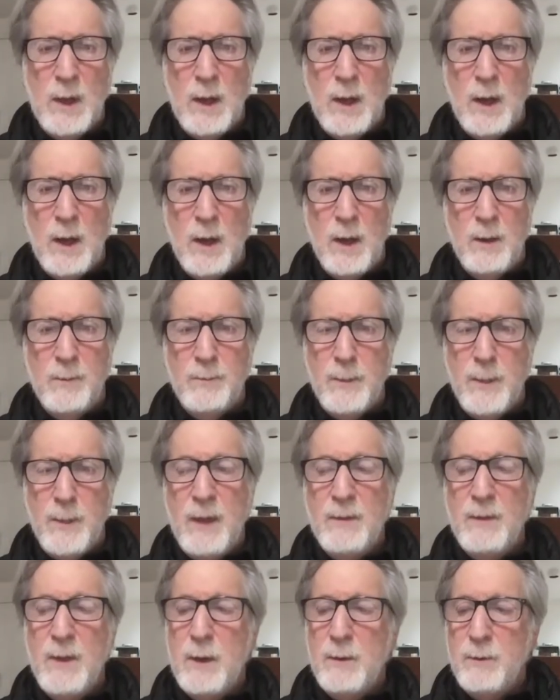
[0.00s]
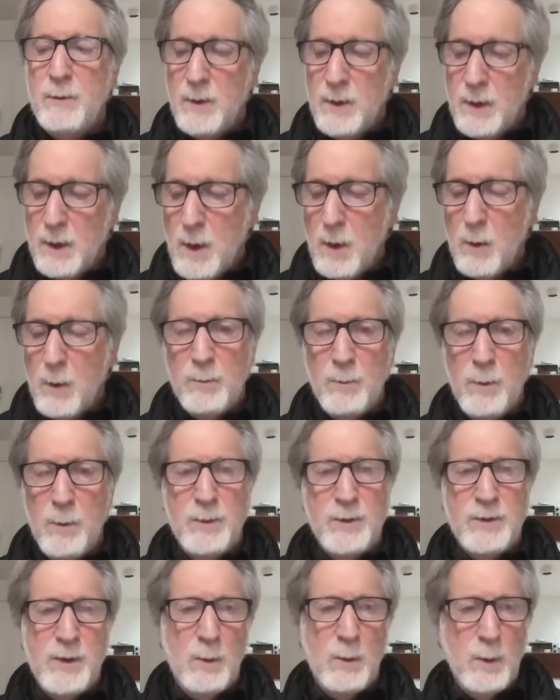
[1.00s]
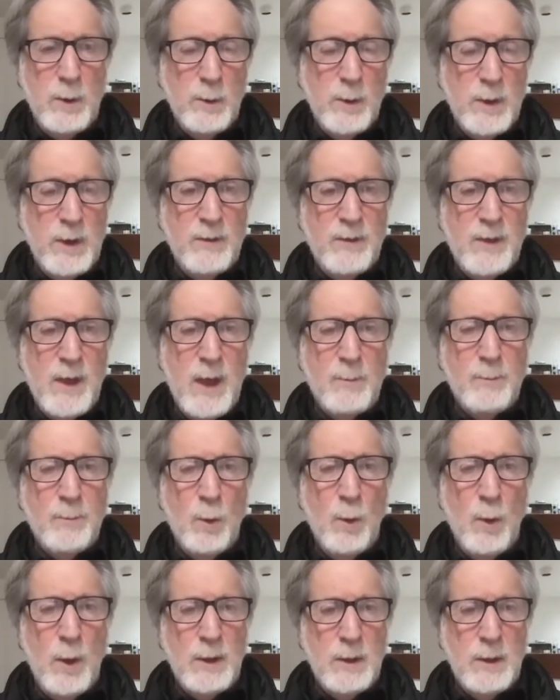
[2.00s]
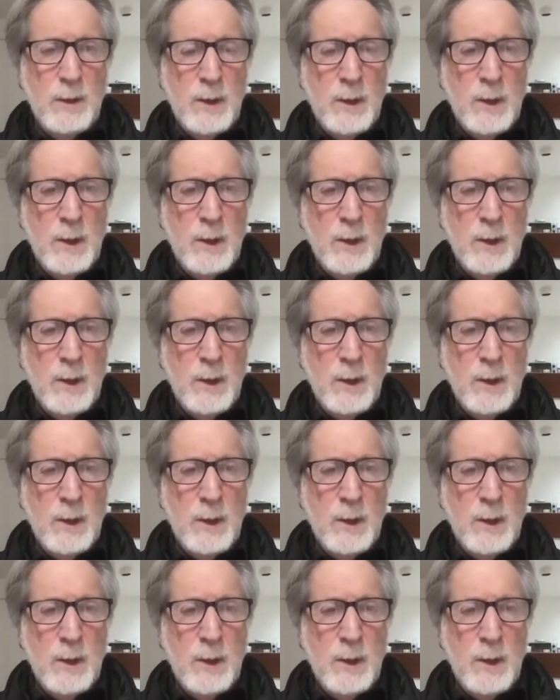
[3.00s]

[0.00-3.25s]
and then the current moment that we were in at that point.